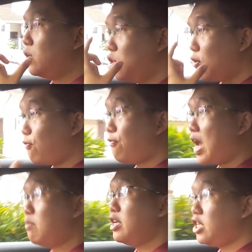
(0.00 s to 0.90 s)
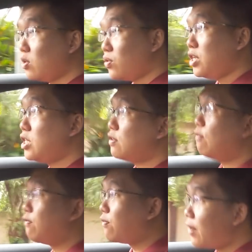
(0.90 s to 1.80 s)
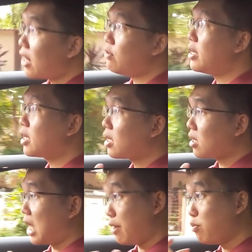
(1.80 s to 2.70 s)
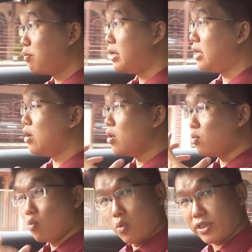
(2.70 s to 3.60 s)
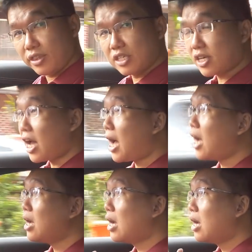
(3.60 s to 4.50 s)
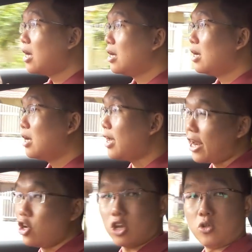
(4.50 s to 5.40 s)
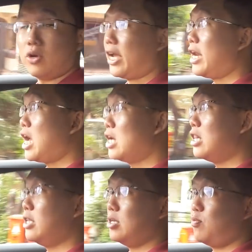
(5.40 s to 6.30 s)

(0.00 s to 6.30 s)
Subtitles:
your family duties very capably with this car and not look like an uncle in the